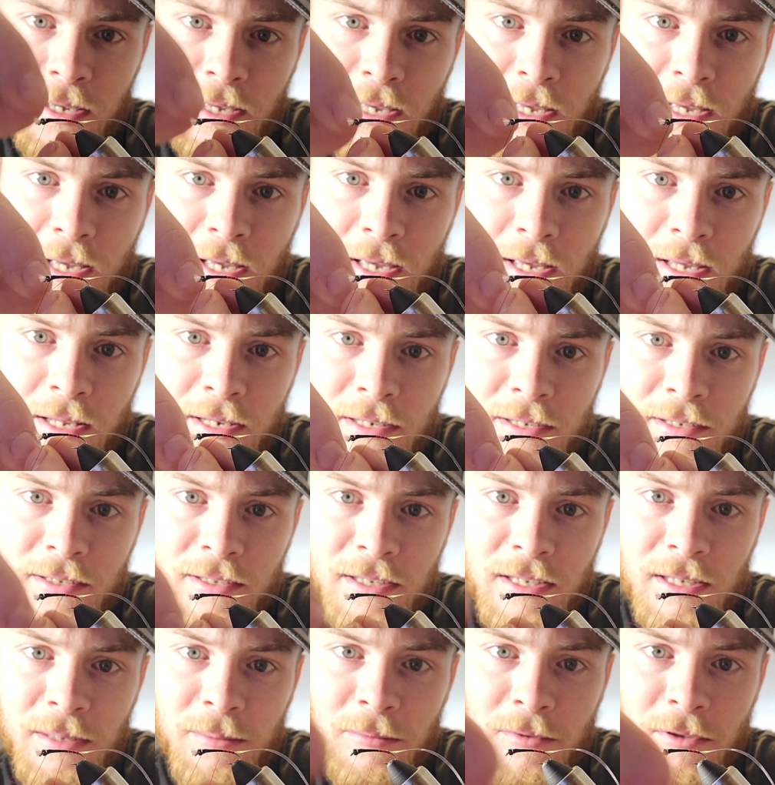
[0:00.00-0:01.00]
And it
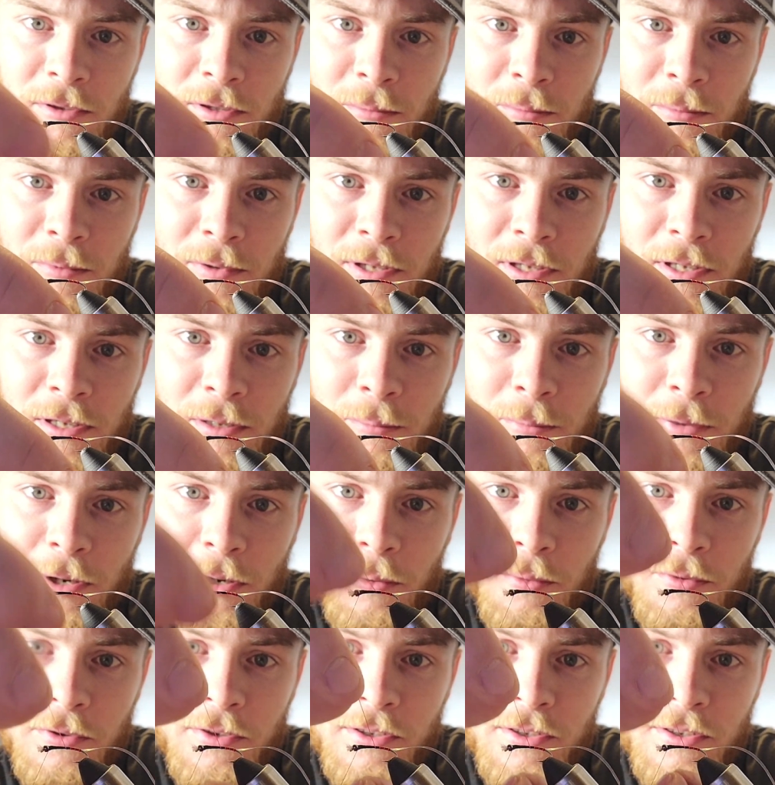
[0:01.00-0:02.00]
seems to be
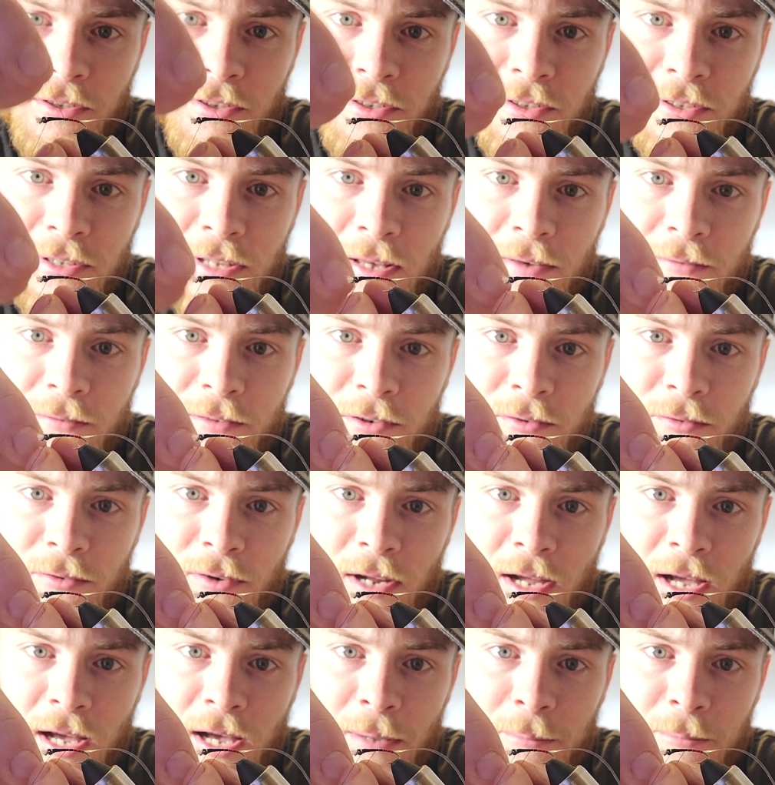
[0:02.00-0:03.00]
about 7
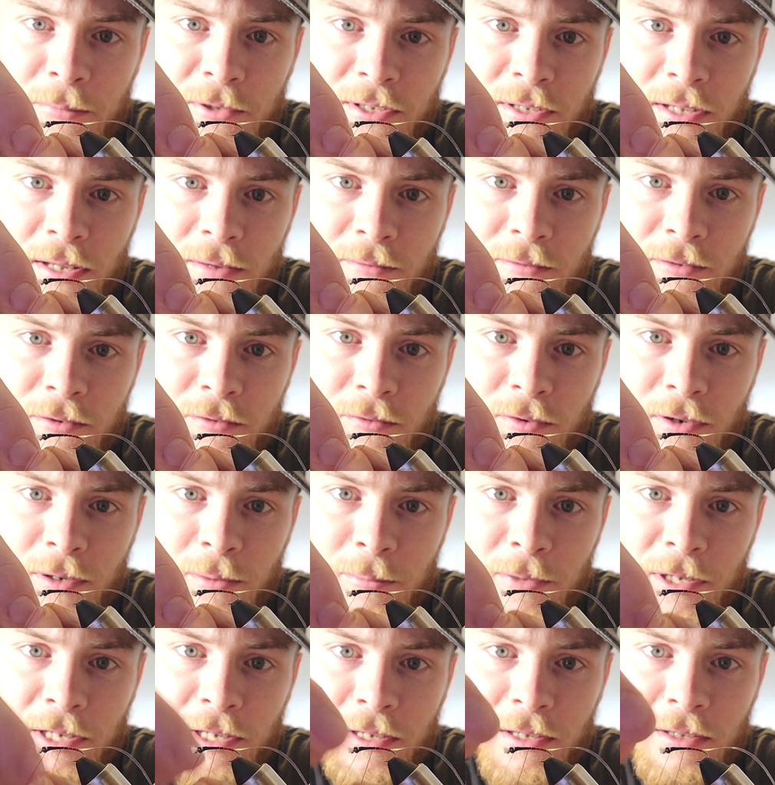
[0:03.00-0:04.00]
wraps, 7
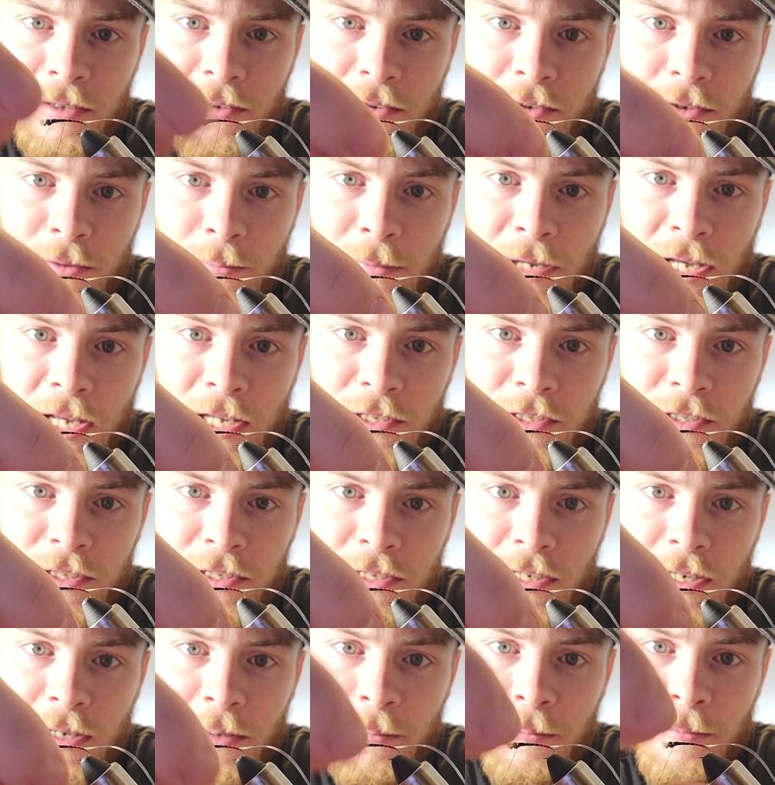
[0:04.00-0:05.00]
ribbing is your magic
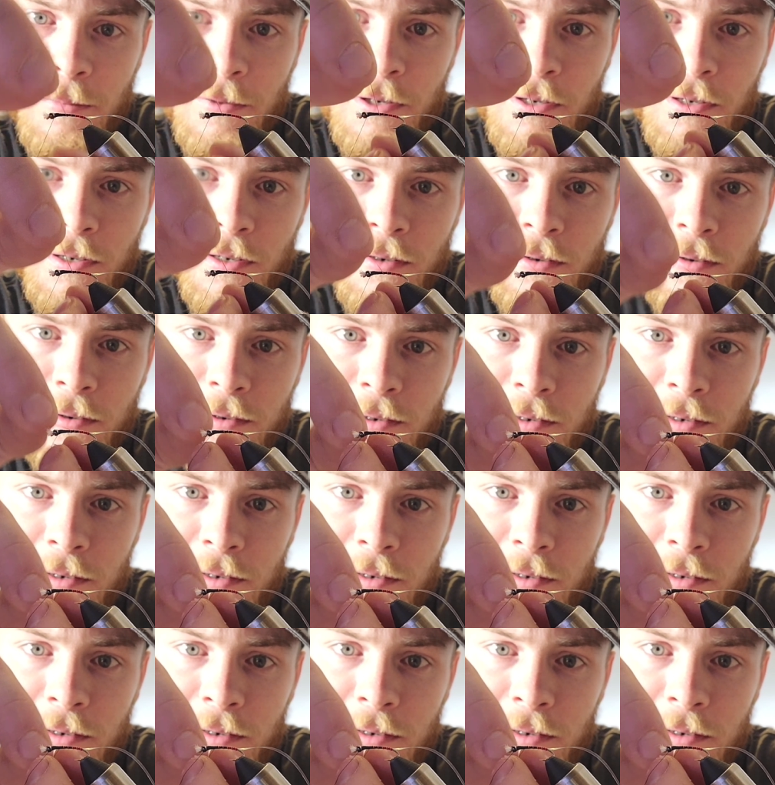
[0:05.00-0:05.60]
number.